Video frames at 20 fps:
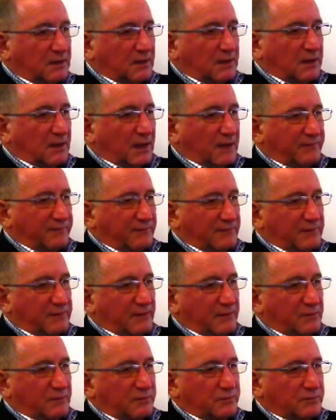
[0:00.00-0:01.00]
hopefully
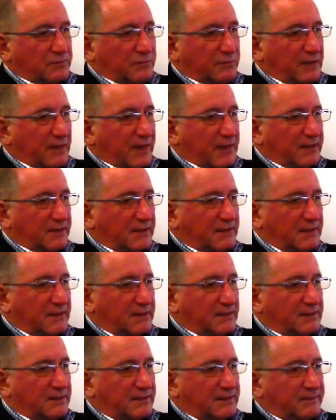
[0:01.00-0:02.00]
that will create
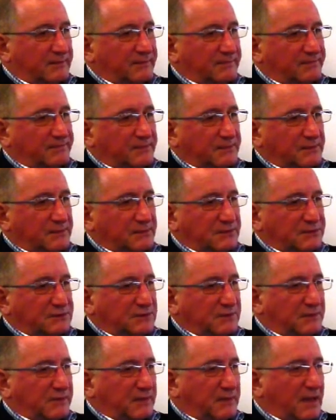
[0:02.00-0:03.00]
a
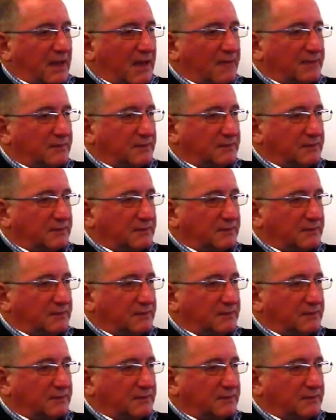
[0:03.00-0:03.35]
shipping hub